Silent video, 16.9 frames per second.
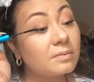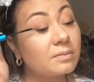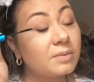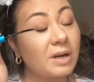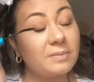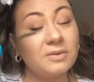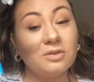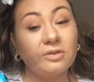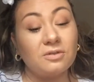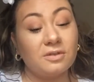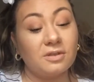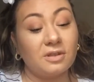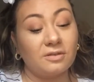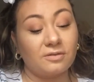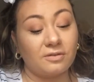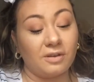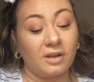But I've been using
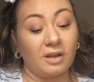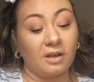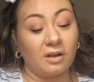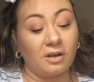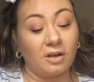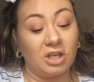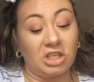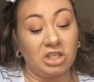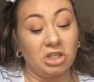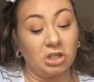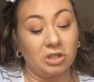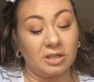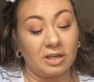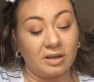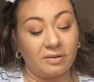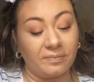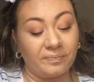this for like a year
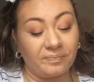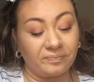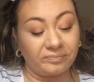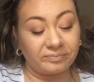now.